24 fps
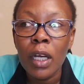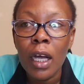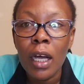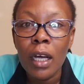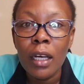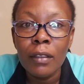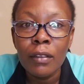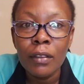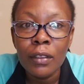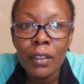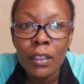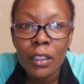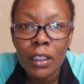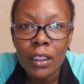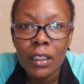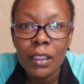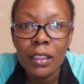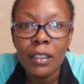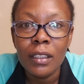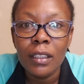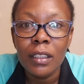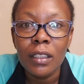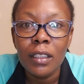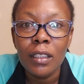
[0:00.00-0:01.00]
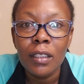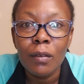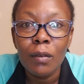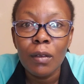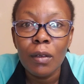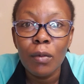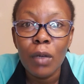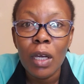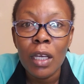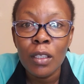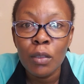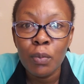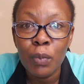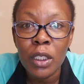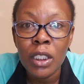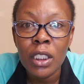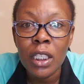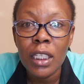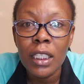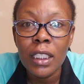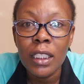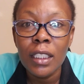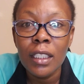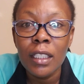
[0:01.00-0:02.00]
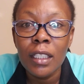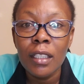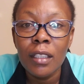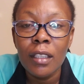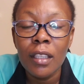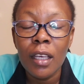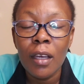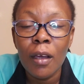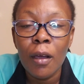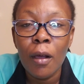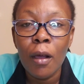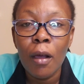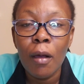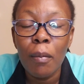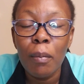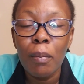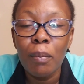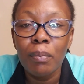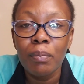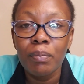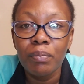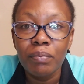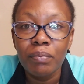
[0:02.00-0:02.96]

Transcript: counties, especially the